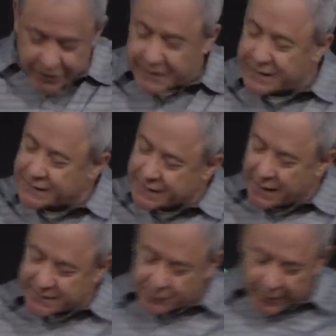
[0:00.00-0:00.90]
Jesus,
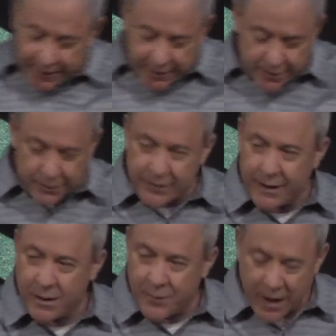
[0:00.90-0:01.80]
as we
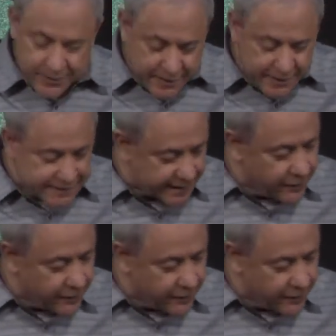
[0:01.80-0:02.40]
think about this